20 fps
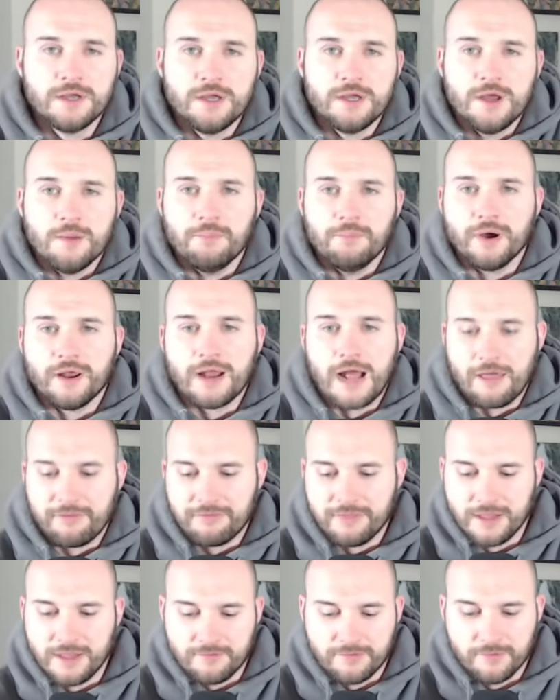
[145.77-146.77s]
but I
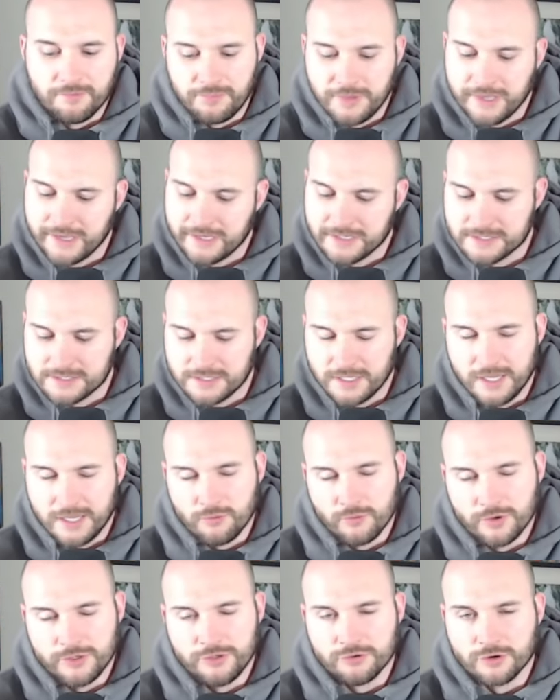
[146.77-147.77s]
think the biggest
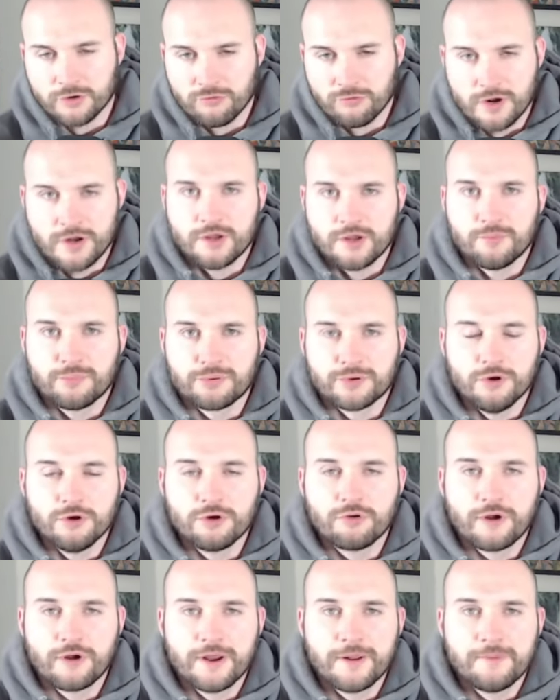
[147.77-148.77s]
thing when you are running a
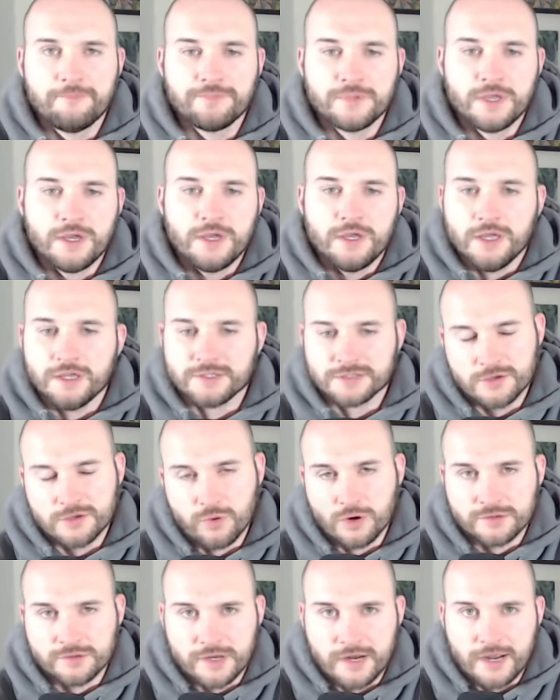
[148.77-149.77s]
program is a
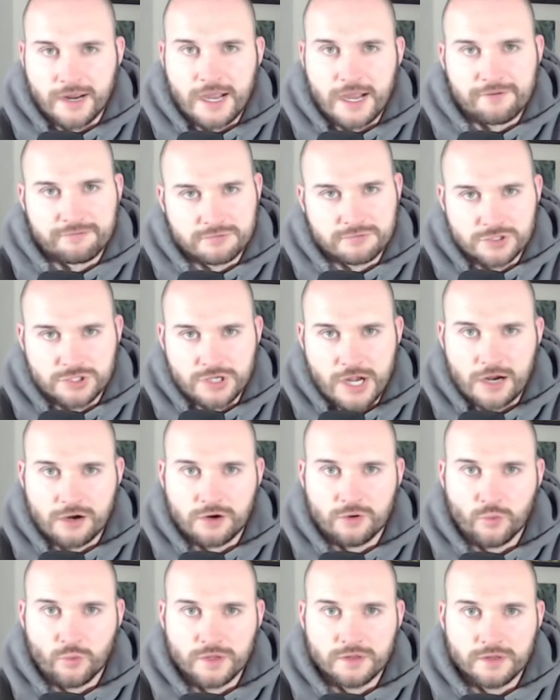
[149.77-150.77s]
quote that I got from
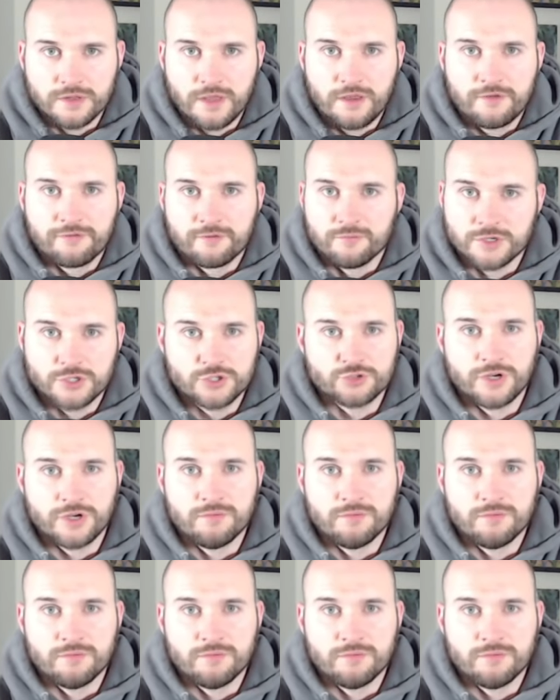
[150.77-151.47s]
Jocko Willink from Extreme